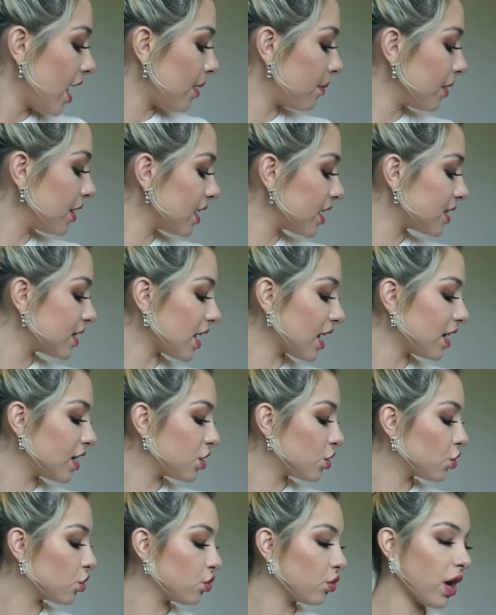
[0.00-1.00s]
And I'm really
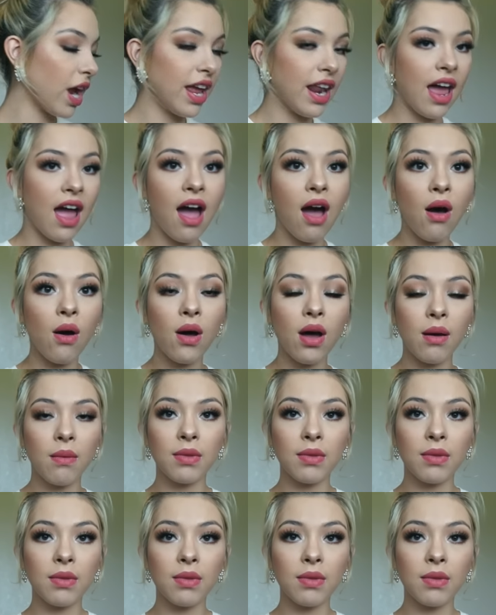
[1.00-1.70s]
excited to try it out.